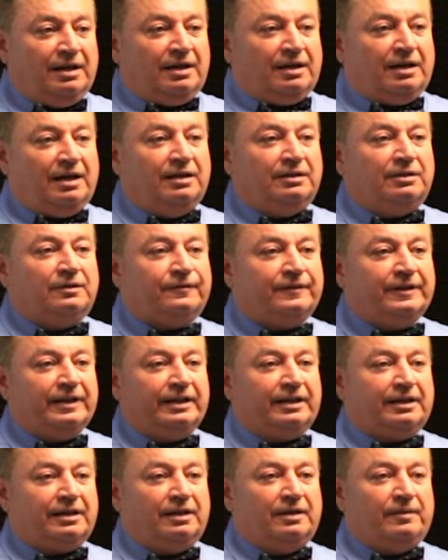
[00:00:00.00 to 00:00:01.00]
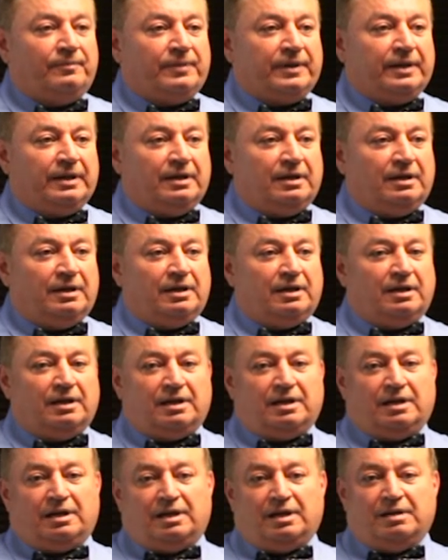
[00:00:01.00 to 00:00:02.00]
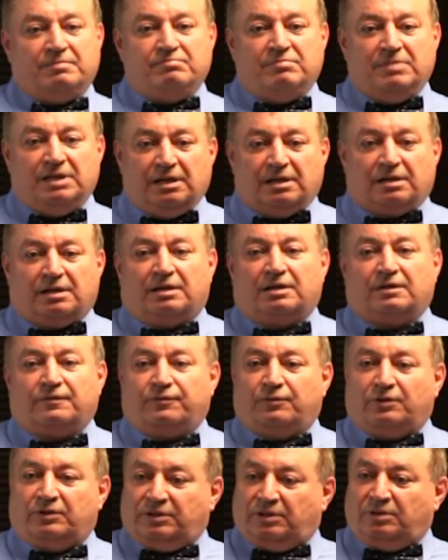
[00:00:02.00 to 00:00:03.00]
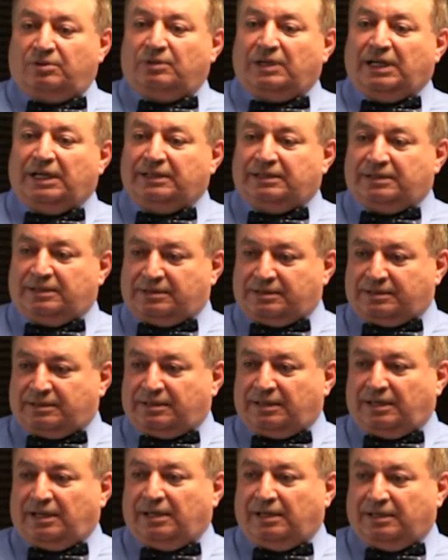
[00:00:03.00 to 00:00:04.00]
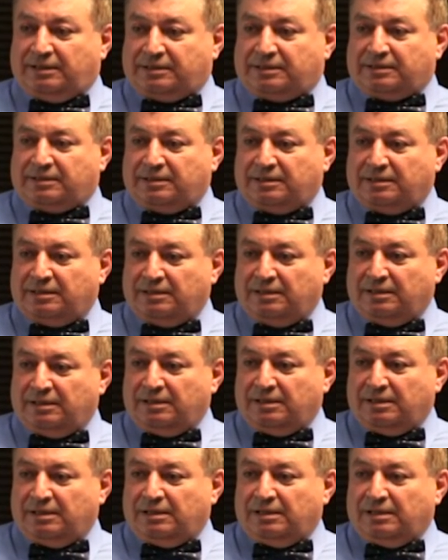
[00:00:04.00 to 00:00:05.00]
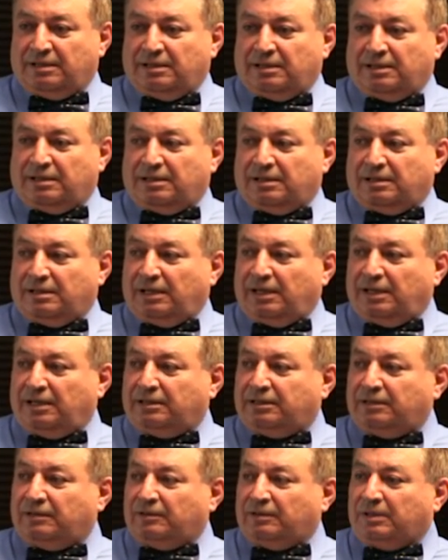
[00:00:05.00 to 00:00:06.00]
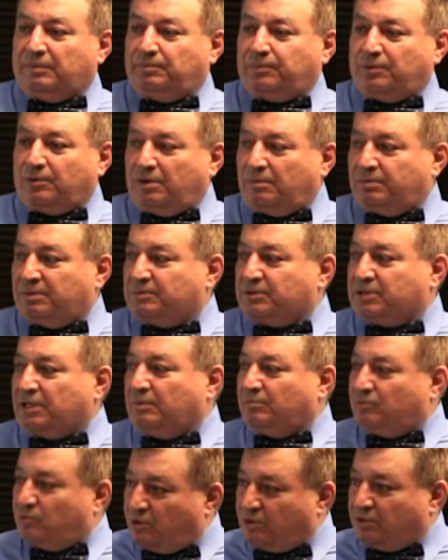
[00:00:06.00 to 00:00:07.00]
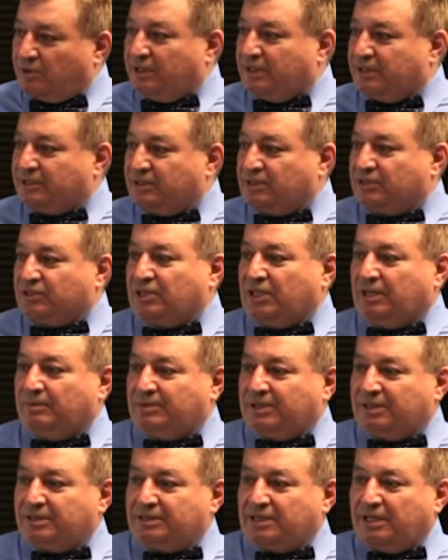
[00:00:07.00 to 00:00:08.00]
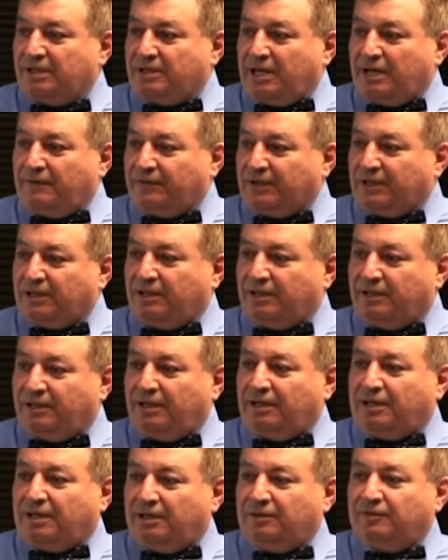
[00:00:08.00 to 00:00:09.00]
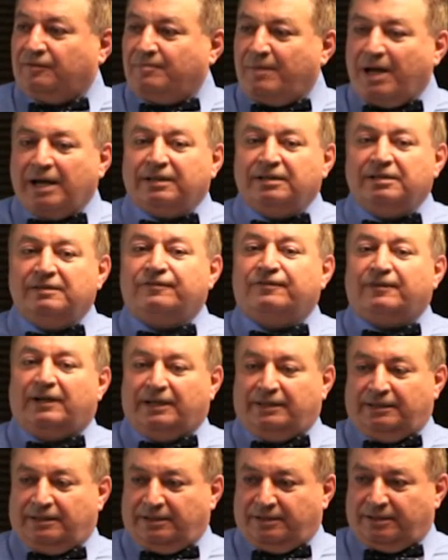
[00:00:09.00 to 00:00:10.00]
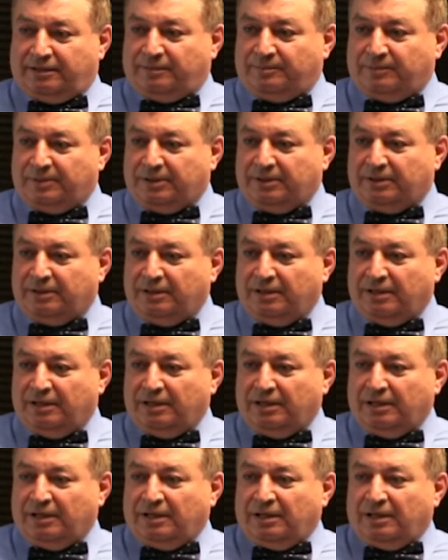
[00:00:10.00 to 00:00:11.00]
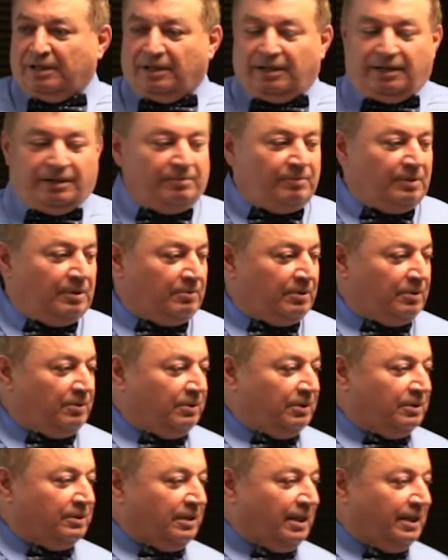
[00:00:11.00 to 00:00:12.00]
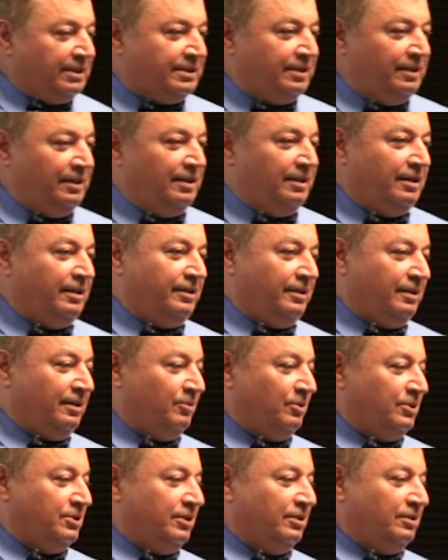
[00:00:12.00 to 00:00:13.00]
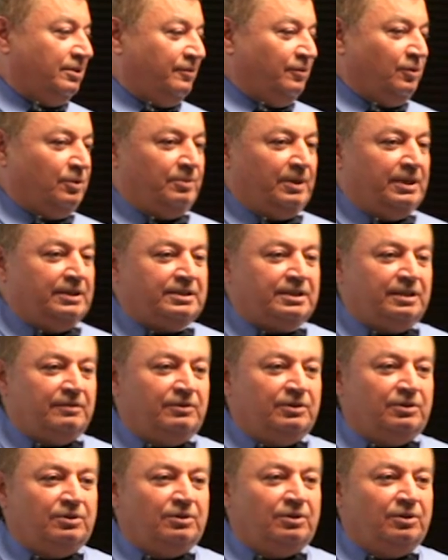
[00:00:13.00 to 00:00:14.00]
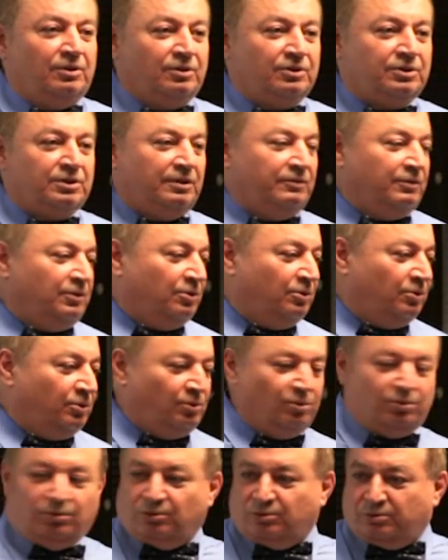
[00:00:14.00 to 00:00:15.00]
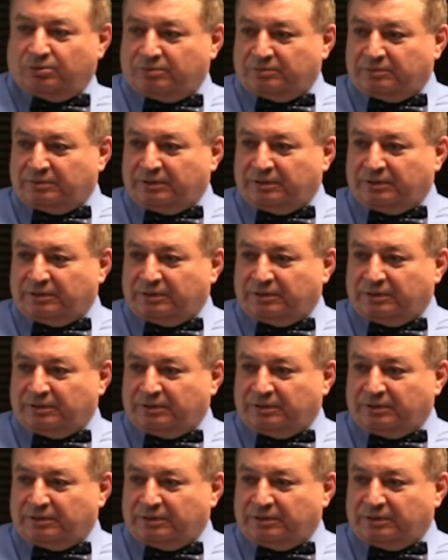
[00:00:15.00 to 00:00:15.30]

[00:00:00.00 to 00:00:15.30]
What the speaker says: kind of like a mirror for the United States, that the problems are more or less the same. But in South Africa, they kind of magnified a little bit. I remember last year, I think I was interviewed by 702,